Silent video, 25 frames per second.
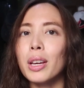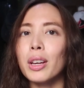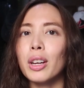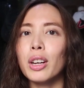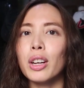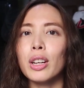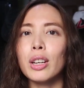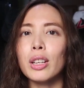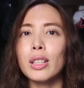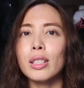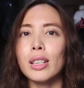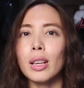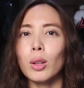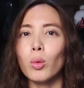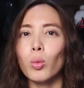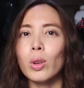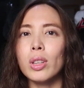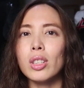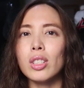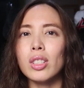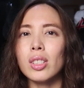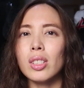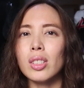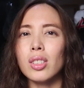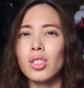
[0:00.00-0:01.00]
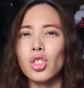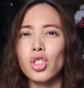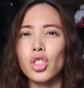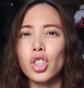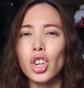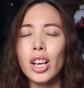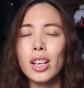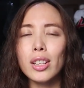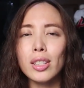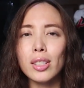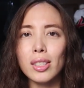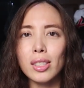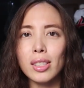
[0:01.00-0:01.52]
because it was
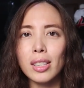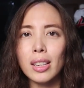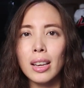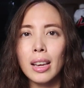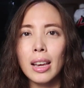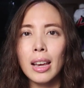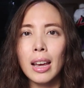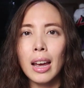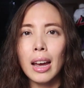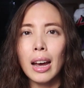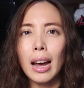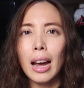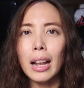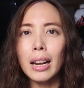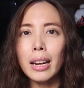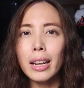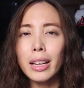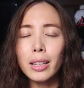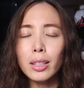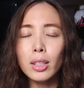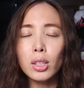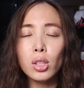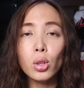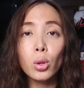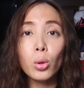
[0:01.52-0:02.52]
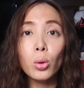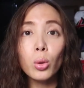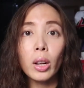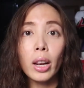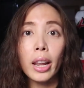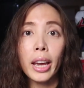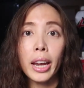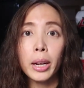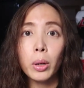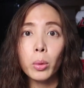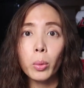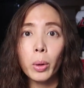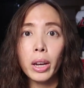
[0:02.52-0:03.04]
just a little too
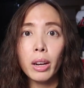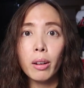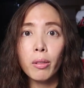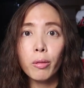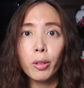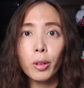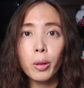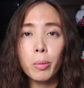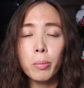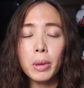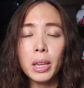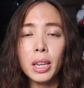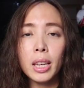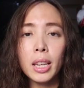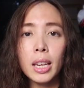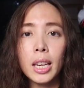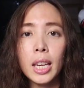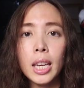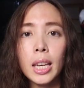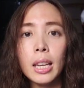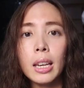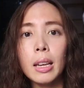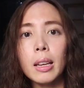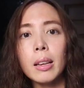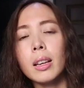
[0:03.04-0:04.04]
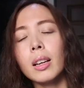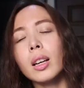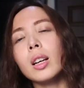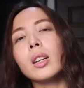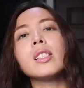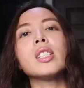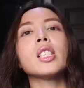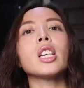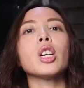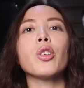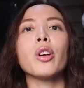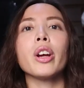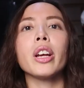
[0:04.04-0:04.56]
lightweight for me,
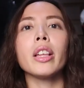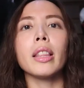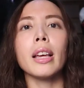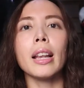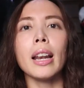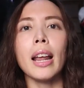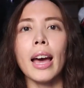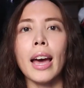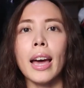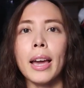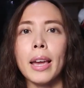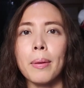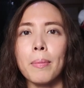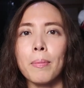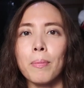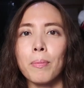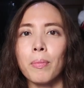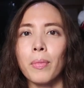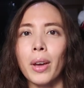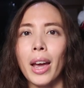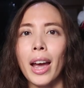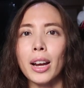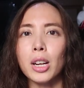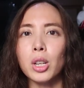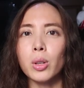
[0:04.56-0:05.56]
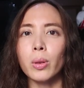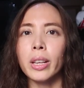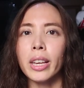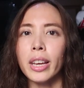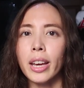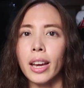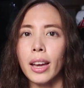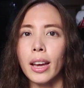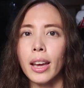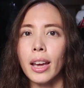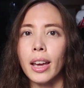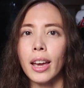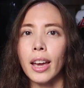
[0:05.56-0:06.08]
considering that I'm actually
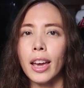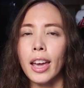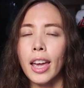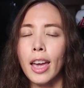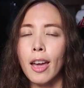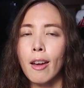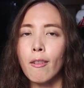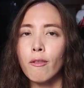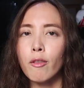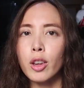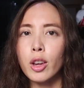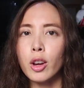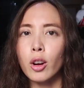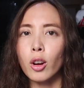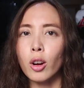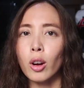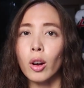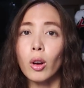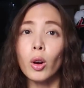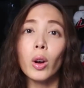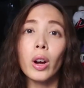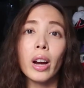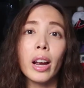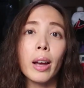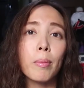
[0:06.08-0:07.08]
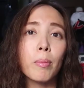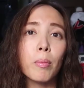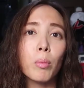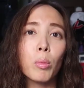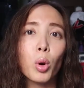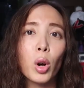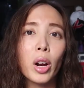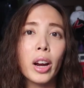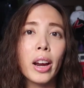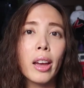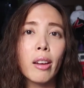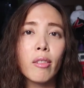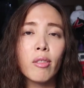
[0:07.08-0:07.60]
a, a heavier or a
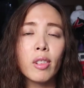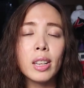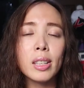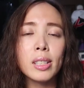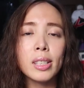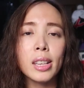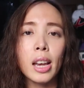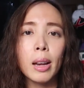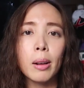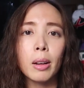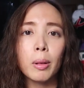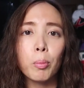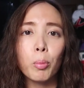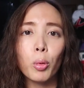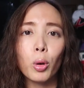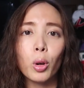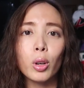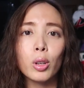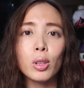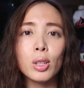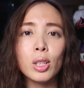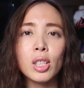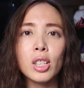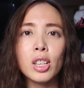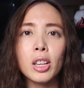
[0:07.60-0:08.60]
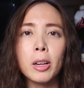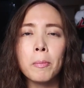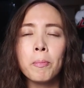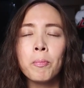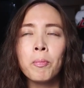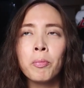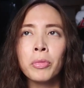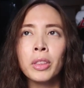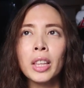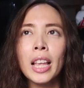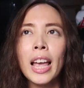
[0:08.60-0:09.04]
more heavy-set person,